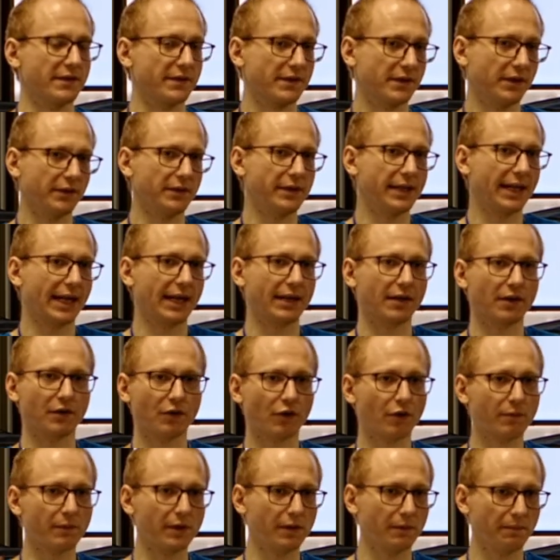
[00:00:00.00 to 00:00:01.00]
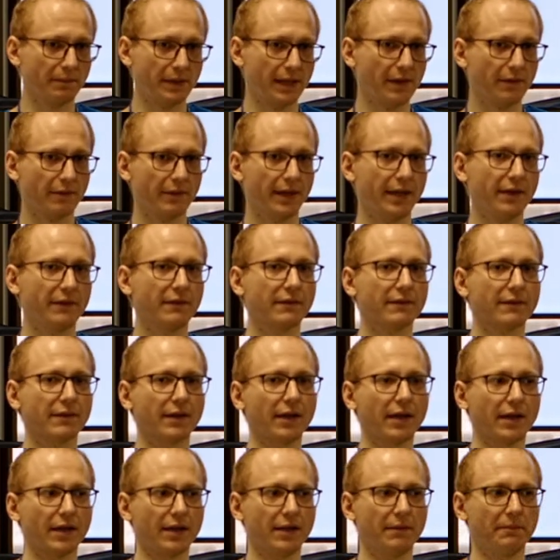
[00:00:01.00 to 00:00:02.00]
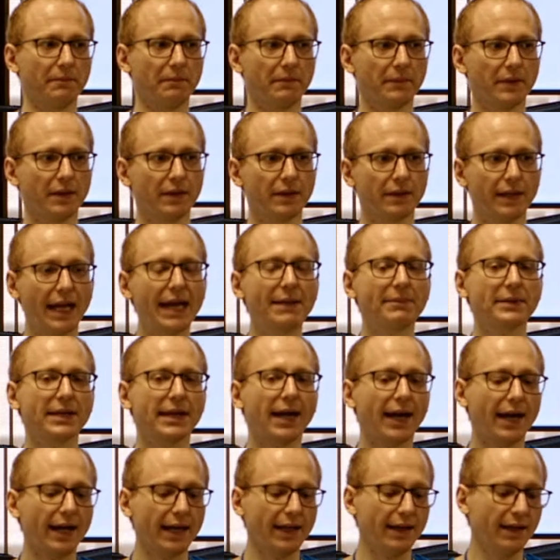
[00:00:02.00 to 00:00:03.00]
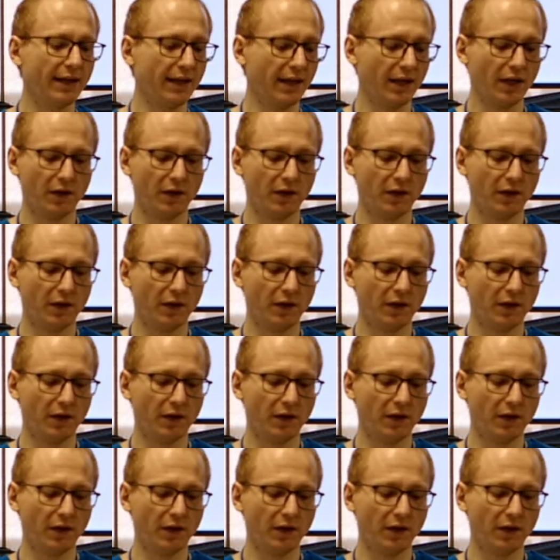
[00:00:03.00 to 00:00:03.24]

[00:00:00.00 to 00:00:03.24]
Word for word: So you get a normal pthreads um, A P I,